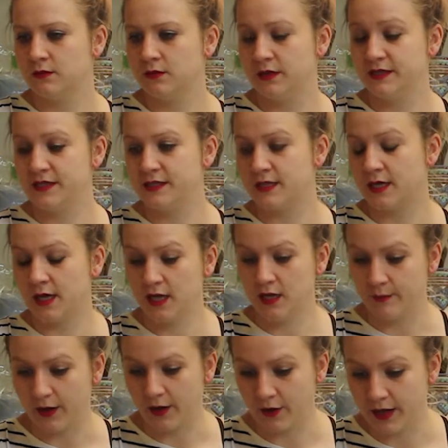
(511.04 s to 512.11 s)
That's a tiny
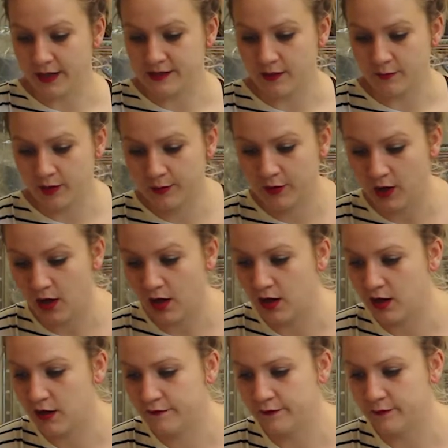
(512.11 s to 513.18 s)
amount. Okay, so I'm going to put
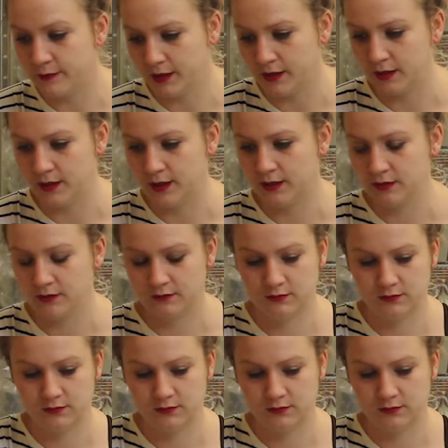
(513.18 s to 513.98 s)
half a mil in.